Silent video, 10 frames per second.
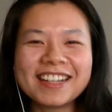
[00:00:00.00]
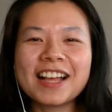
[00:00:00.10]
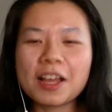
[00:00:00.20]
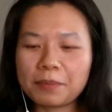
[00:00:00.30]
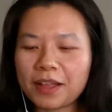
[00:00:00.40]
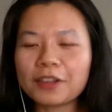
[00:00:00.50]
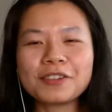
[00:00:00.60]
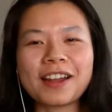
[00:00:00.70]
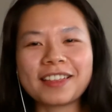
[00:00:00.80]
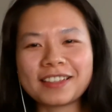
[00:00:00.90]
But I do
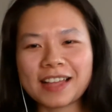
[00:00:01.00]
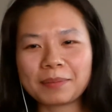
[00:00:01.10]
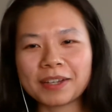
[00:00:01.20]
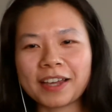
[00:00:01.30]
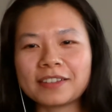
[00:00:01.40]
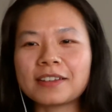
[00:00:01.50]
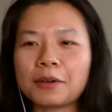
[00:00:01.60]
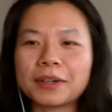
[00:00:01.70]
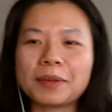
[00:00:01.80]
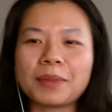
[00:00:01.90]
like this applicator, so I will
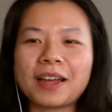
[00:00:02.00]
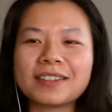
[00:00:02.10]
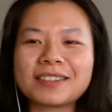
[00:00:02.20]
keep that.